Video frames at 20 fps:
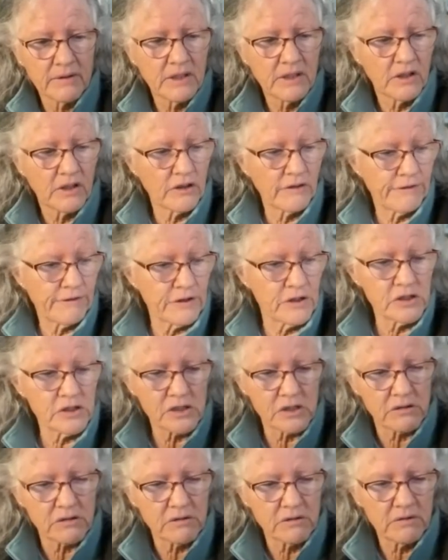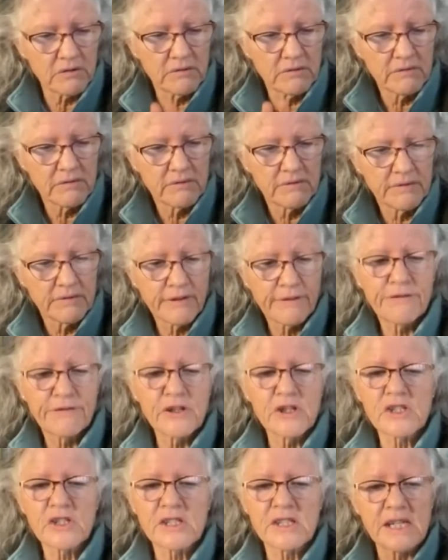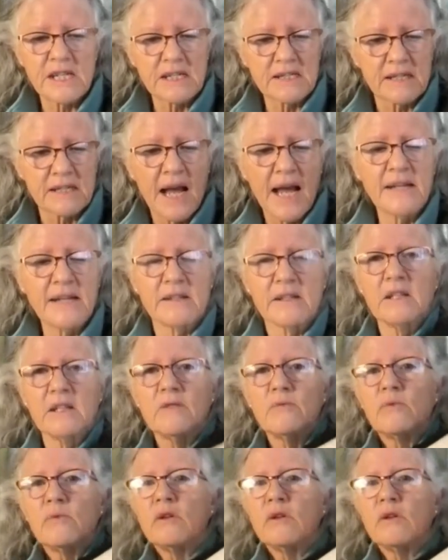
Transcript: You know, the first things I did